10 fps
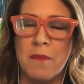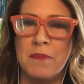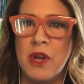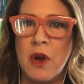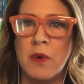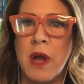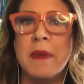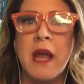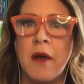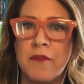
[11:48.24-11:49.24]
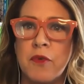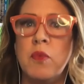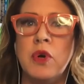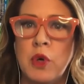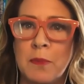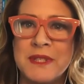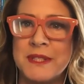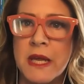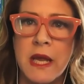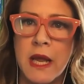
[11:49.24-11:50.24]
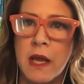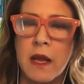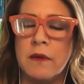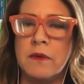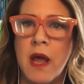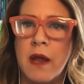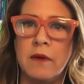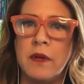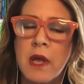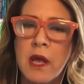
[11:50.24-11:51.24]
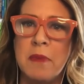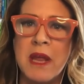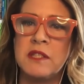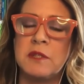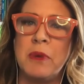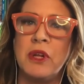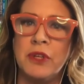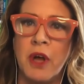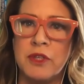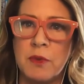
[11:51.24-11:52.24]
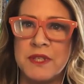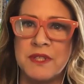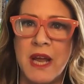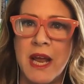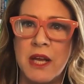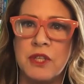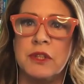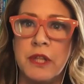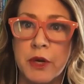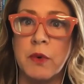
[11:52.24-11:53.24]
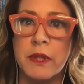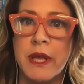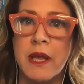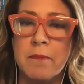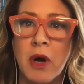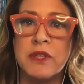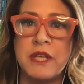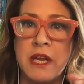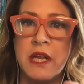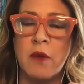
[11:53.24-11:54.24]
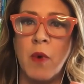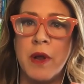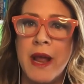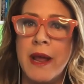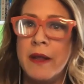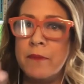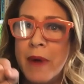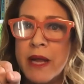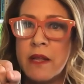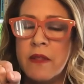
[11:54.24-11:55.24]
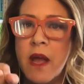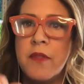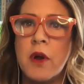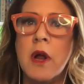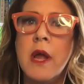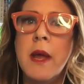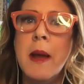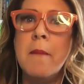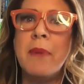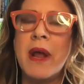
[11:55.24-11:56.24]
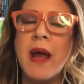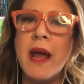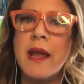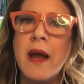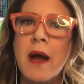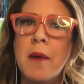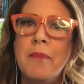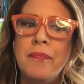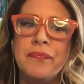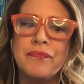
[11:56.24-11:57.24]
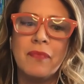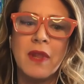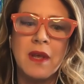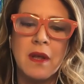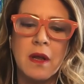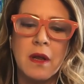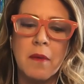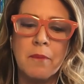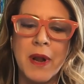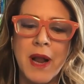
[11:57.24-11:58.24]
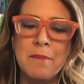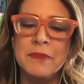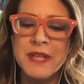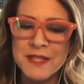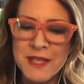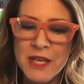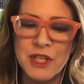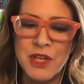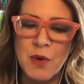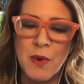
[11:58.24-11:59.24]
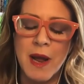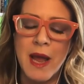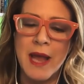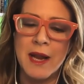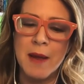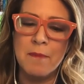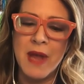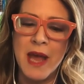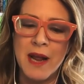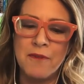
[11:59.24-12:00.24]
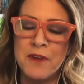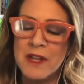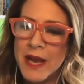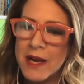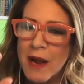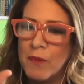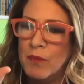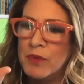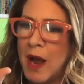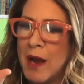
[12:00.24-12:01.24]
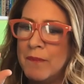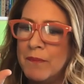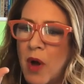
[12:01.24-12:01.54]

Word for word: you know coming out of the womb, singing and and being spilled onto a stage, literally martini mm-hmm. in one hand, mic in the other. But I, um, but I'm listening to you, and I and I'm and I feel like I I'm